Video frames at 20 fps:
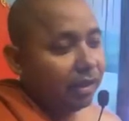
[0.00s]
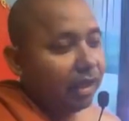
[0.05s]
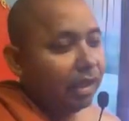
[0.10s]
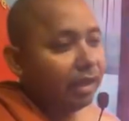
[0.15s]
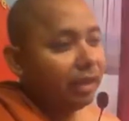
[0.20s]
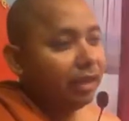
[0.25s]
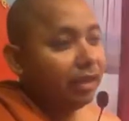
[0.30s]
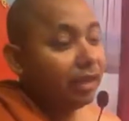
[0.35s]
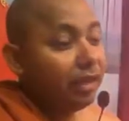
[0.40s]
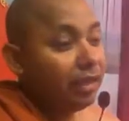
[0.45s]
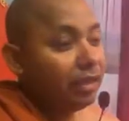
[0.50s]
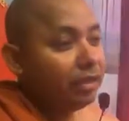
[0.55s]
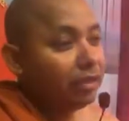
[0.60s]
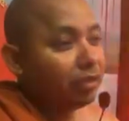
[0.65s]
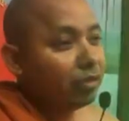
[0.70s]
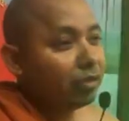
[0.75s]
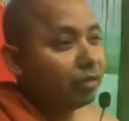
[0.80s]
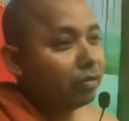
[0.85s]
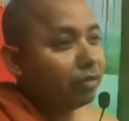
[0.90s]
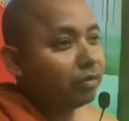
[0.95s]
And
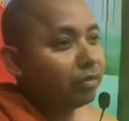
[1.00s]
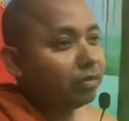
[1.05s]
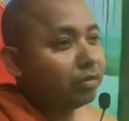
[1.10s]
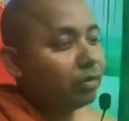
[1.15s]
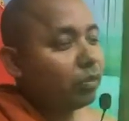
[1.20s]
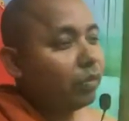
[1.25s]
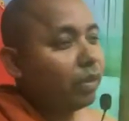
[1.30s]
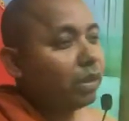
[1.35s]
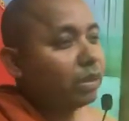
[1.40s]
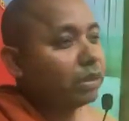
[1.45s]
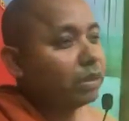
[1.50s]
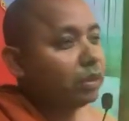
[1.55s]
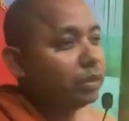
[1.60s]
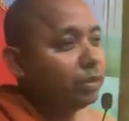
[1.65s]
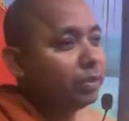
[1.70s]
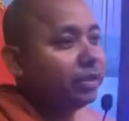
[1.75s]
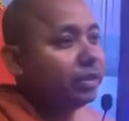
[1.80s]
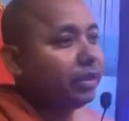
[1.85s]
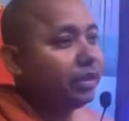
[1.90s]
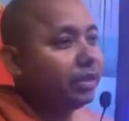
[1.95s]
later on, one
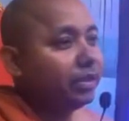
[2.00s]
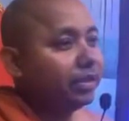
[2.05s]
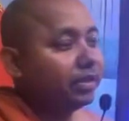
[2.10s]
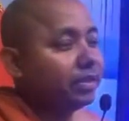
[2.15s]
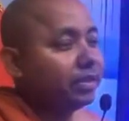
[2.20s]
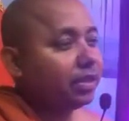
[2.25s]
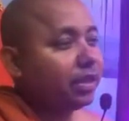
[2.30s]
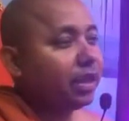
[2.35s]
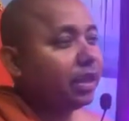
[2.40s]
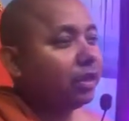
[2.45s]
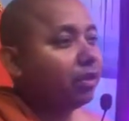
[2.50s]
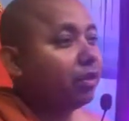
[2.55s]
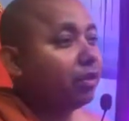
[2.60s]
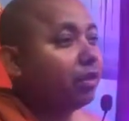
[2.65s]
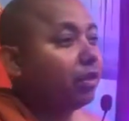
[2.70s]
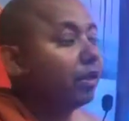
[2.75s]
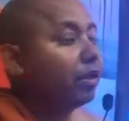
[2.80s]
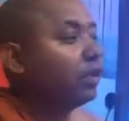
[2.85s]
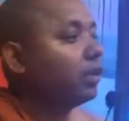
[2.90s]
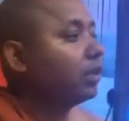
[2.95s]
good deity said,
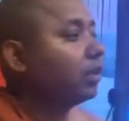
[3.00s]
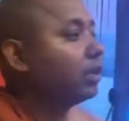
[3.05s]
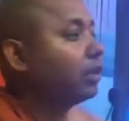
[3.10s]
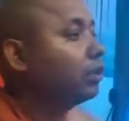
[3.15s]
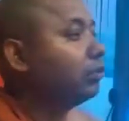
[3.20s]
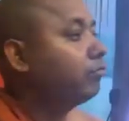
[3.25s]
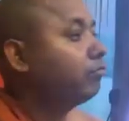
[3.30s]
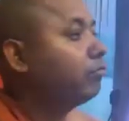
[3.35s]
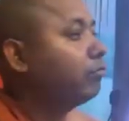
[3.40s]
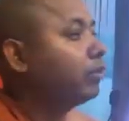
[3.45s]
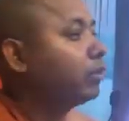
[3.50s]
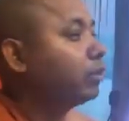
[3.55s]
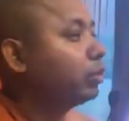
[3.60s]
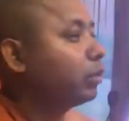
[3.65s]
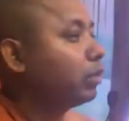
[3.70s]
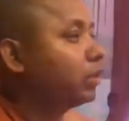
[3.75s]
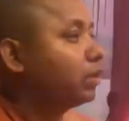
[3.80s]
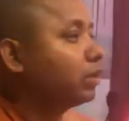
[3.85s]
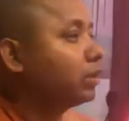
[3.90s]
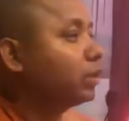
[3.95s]
okay, go
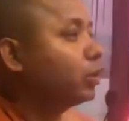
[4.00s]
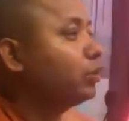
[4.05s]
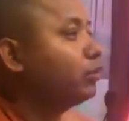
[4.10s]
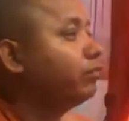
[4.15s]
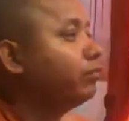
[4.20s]
forward.